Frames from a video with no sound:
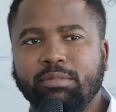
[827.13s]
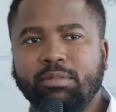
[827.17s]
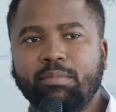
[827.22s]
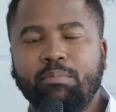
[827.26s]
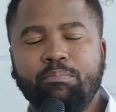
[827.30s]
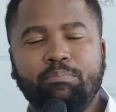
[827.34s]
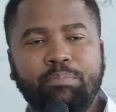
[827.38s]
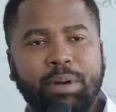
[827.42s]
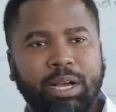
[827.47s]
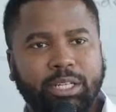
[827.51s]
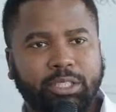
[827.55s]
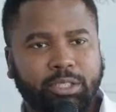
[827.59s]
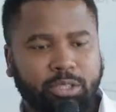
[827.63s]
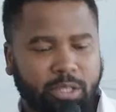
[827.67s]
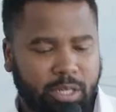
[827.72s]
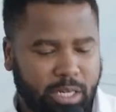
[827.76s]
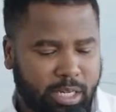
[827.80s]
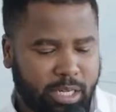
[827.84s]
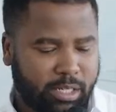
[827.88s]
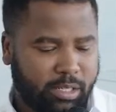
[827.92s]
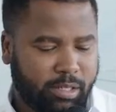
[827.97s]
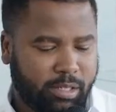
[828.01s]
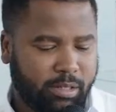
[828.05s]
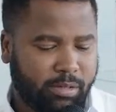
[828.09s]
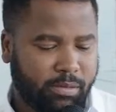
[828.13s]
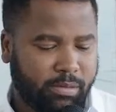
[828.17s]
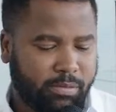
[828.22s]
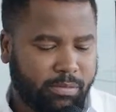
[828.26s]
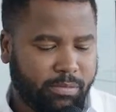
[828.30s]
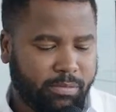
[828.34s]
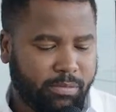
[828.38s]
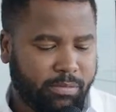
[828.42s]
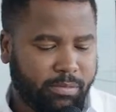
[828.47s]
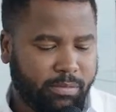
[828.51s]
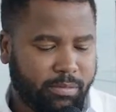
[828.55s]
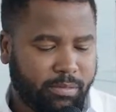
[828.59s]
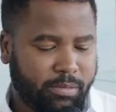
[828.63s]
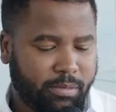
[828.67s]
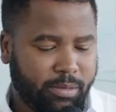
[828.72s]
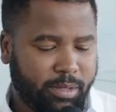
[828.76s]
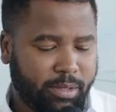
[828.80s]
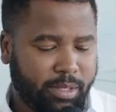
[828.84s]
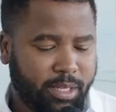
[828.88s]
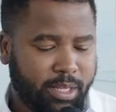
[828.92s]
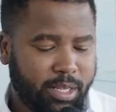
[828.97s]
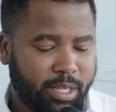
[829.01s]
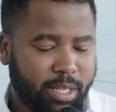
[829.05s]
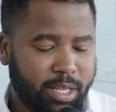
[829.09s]
Passionate.
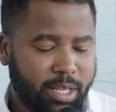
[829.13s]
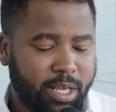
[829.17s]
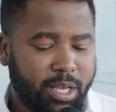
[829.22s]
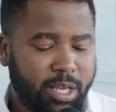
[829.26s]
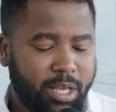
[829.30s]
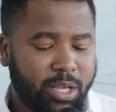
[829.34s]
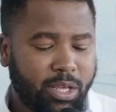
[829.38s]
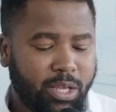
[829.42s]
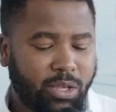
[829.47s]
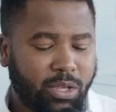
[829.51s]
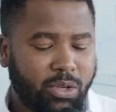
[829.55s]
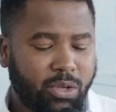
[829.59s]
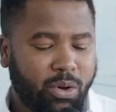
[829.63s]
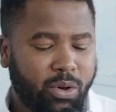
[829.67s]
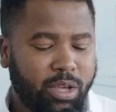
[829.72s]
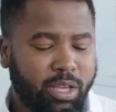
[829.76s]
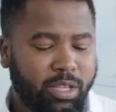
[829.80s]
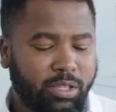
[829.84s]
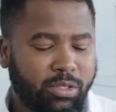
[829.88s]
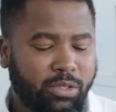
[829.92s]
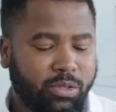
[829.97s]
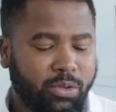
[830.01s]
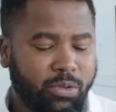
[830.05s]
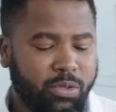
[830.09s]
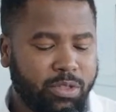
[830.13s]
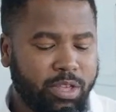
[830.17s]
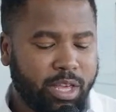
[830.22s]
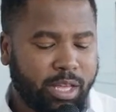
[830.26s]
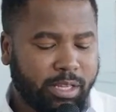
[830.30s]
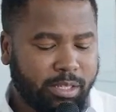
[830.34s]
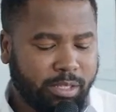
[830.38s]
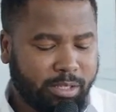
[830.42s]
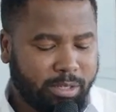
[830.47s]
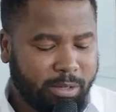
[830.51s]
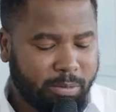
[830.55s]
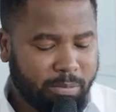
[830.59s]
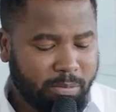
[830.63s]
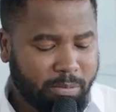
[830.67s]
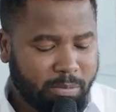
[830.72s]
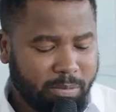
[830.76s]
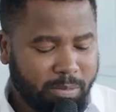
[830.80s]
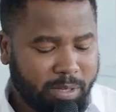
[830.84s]
Your enthusiasm